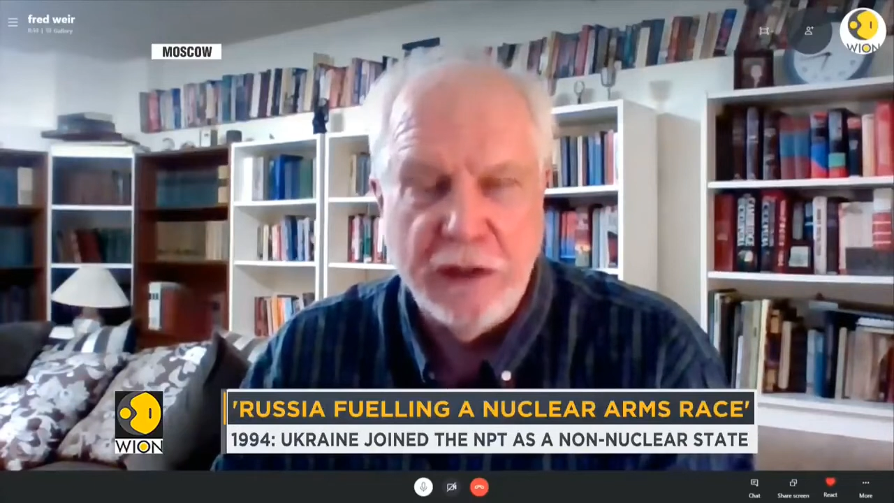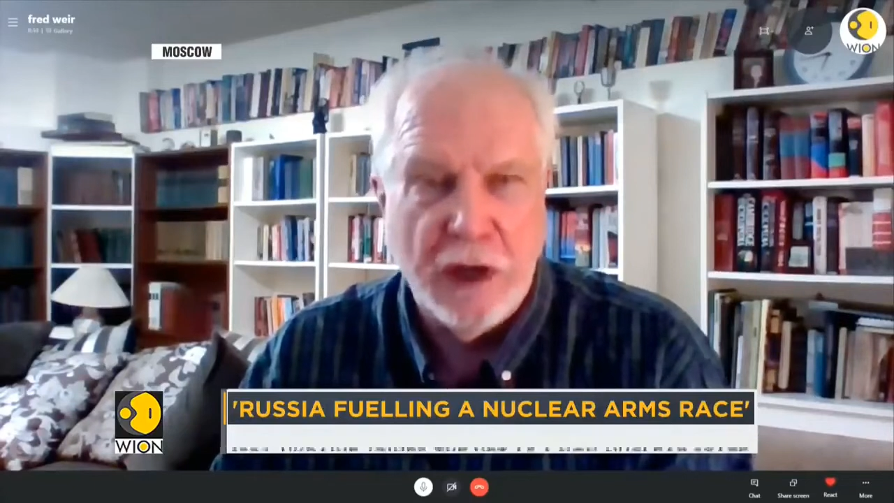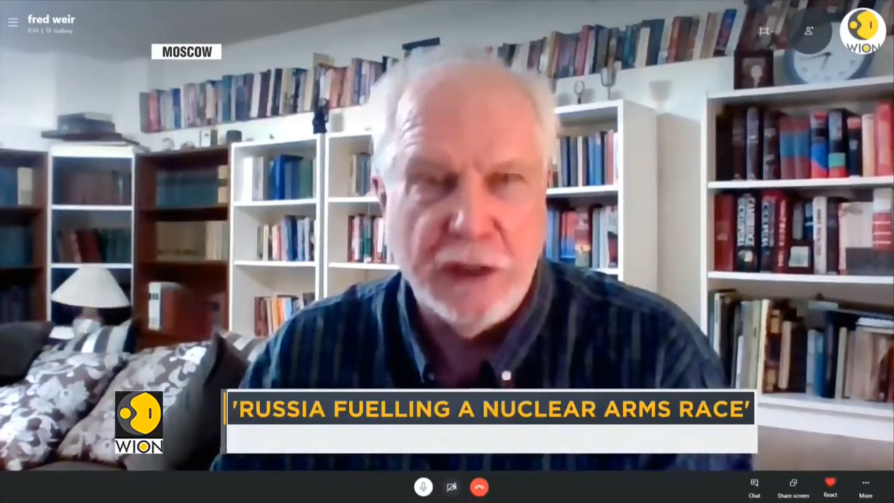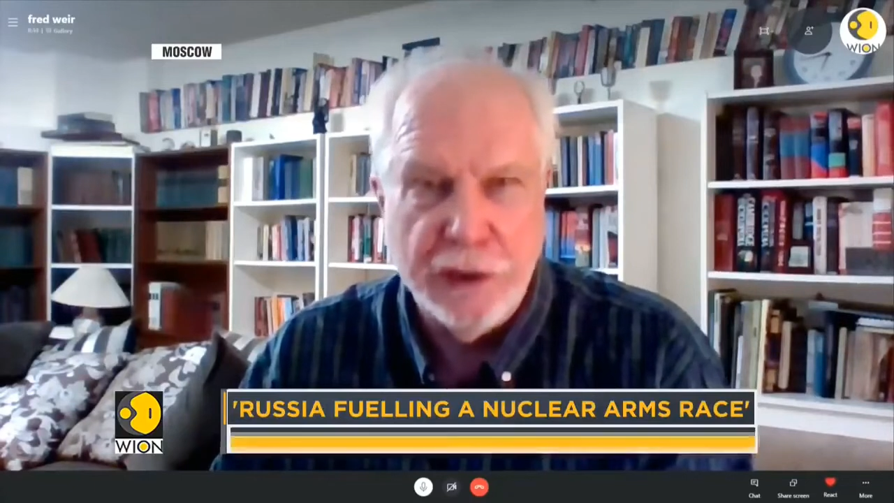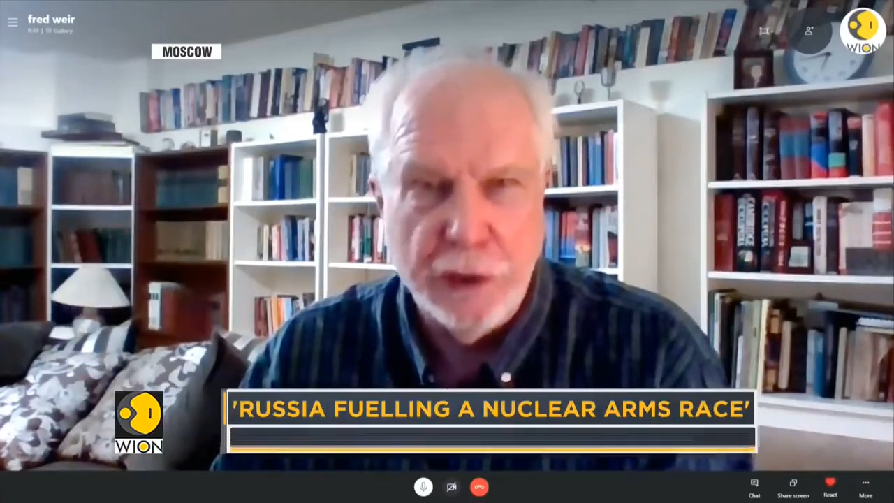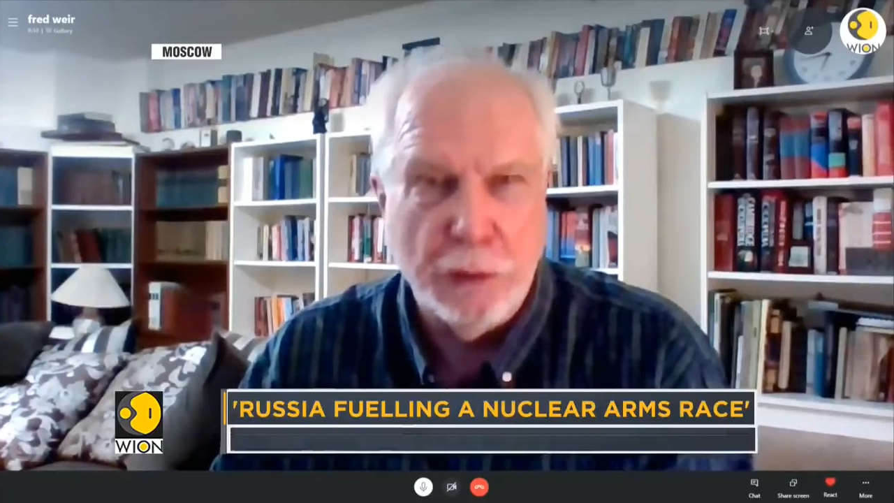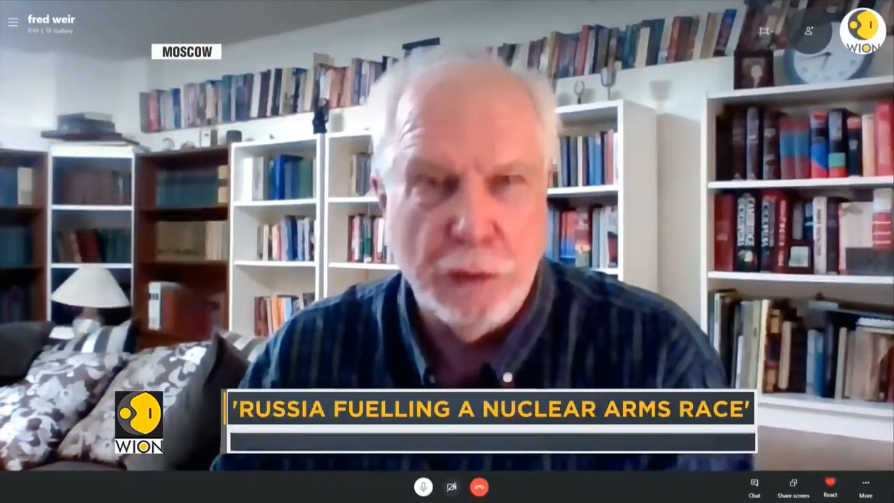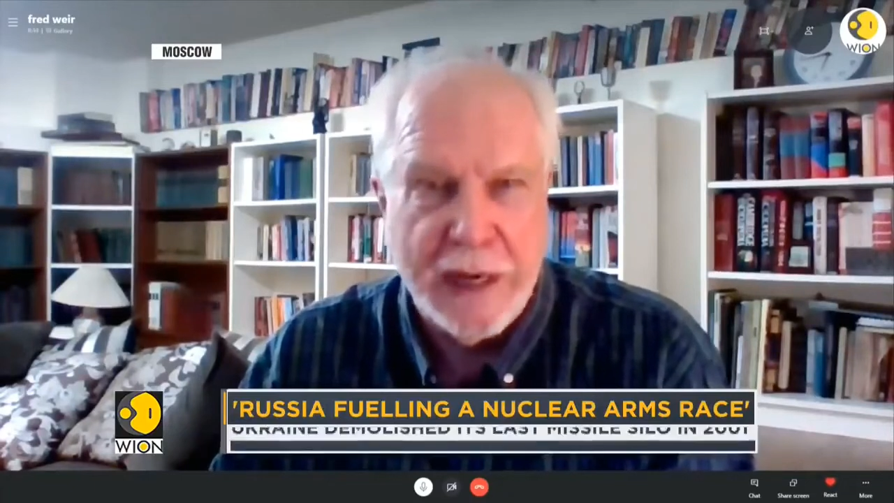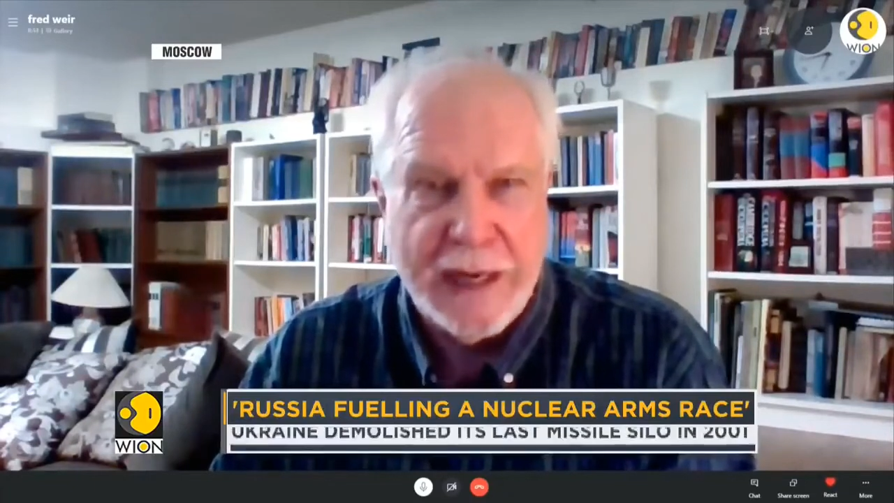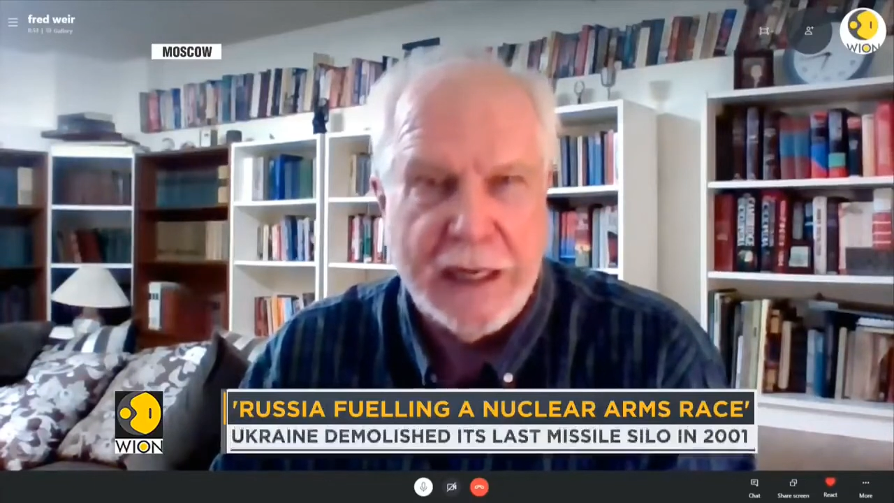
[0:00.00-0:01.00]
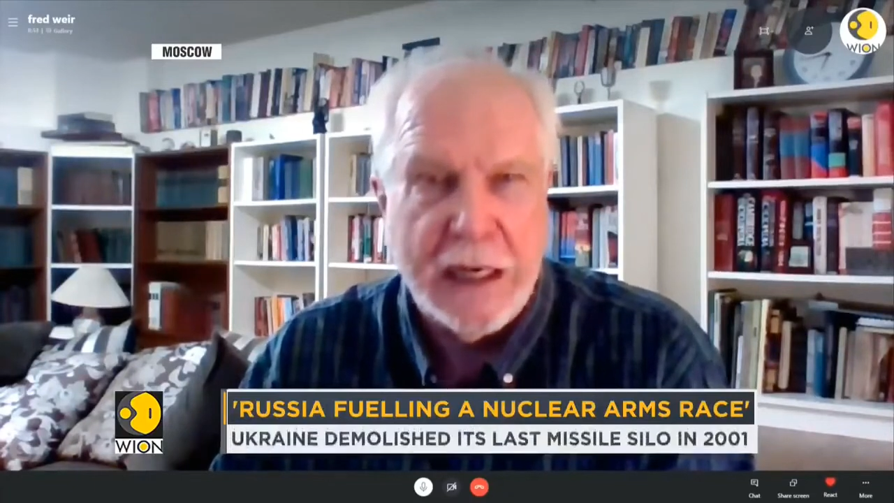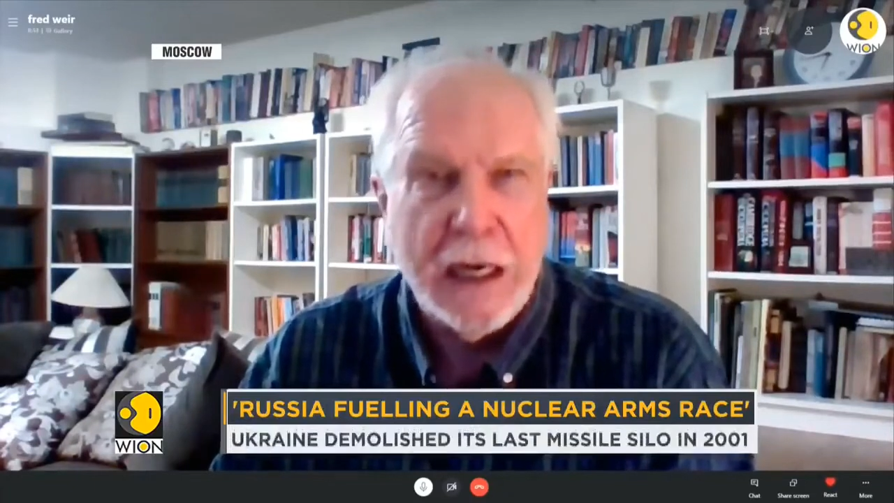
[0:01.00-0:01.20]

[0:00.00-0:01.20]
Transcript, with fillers: not to Ukraine,